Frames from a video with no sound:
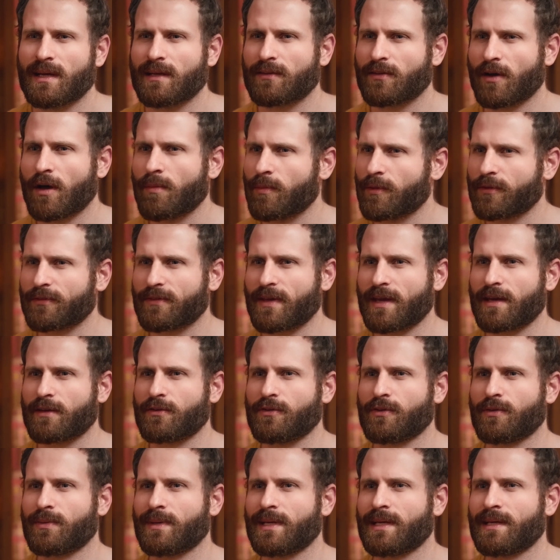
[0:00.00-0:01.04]
It's almost like
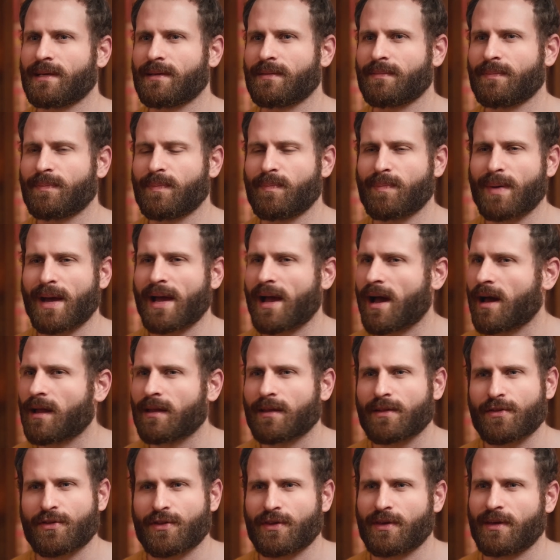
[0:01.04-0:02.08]
doing
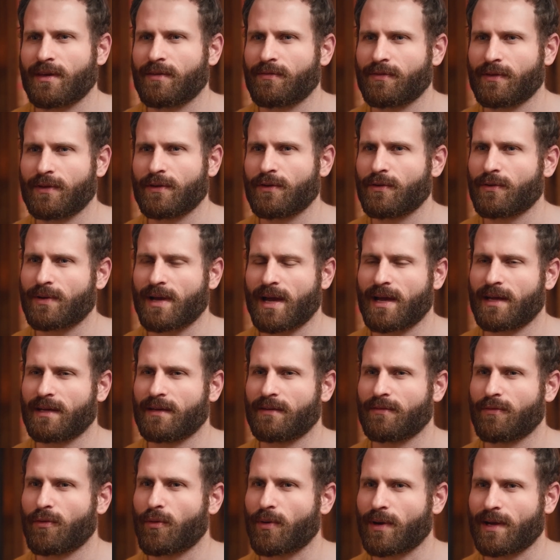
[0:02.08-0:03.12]
biology of a new kind
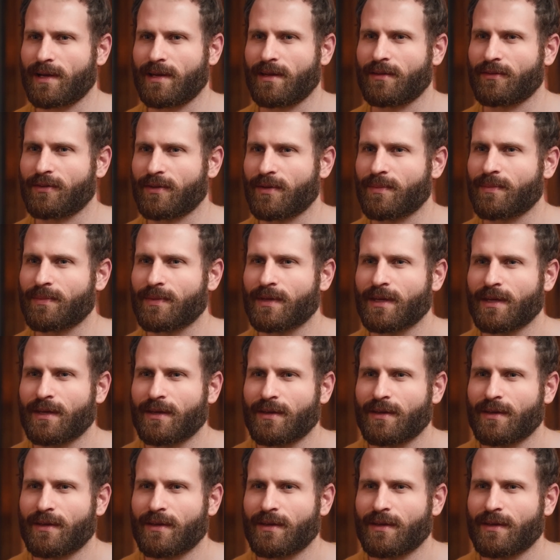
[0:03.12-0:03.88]
of organism.